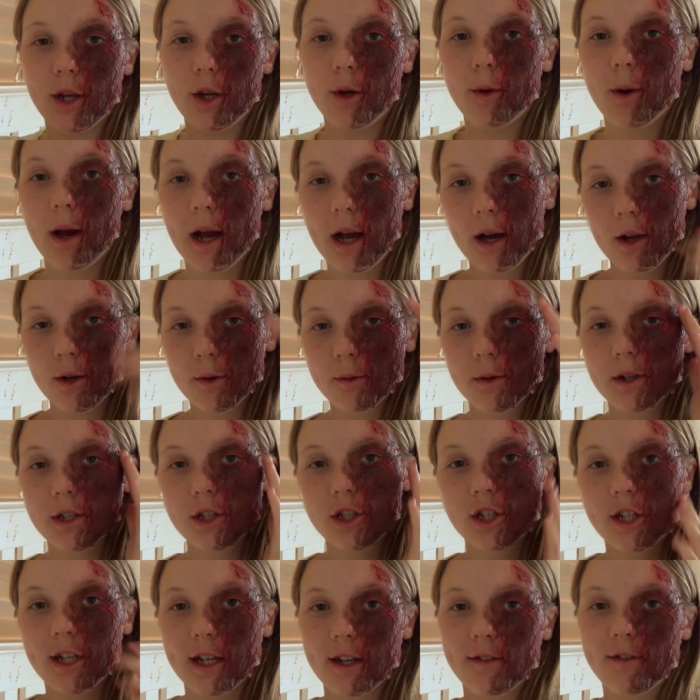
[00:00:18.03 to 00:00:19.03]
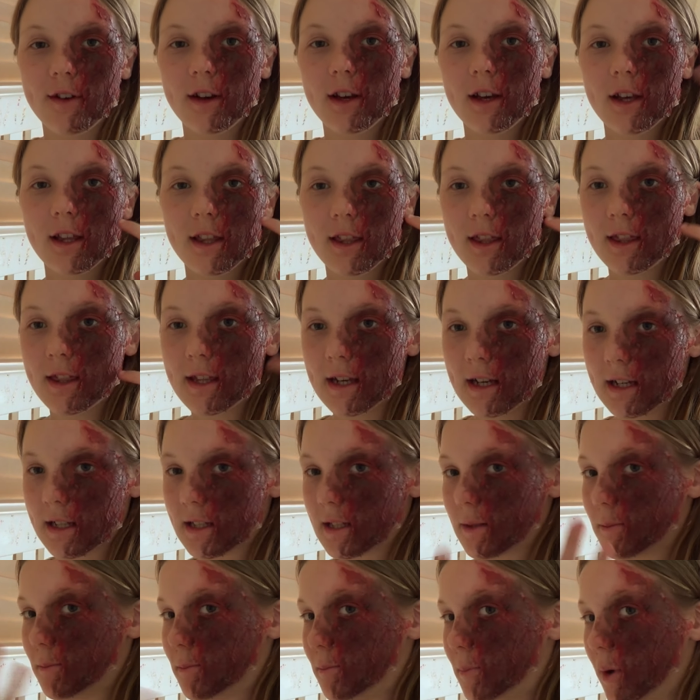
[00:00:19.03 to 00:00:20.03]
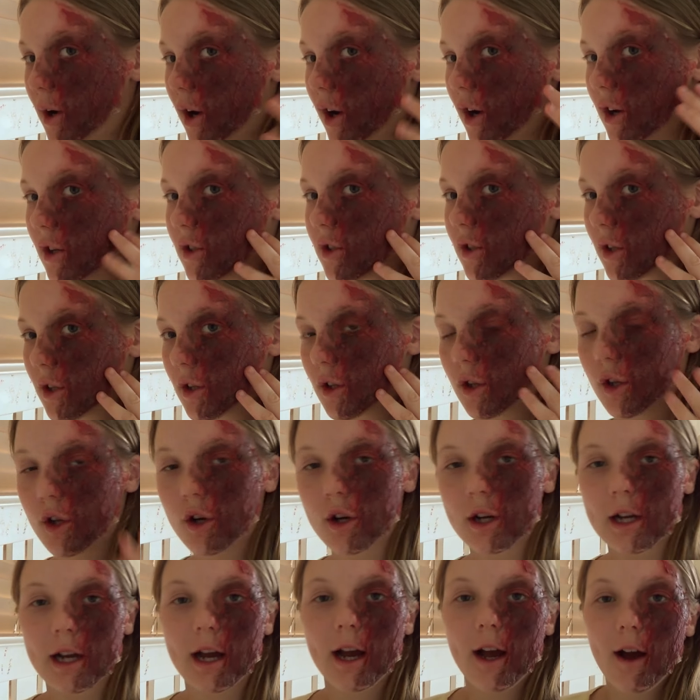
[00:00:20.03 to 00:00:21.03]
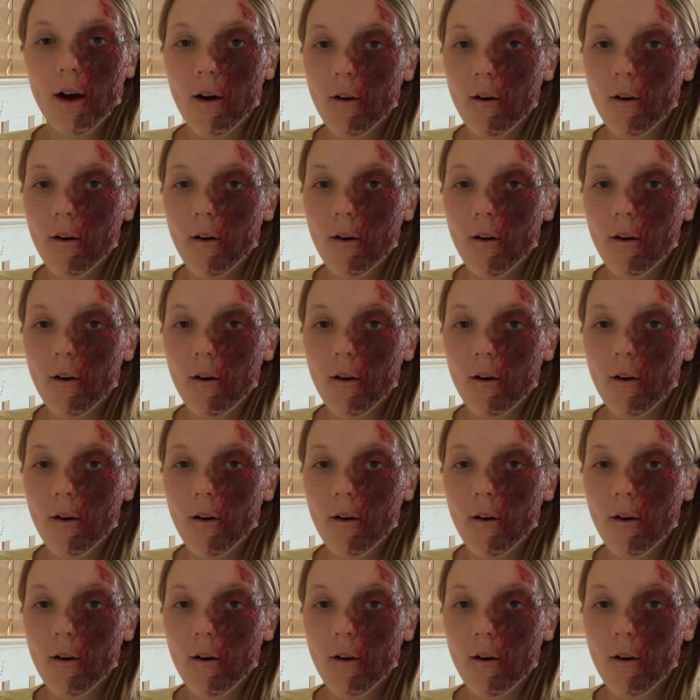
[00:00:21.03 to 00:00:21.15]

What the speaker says: you how to achieve this burnt look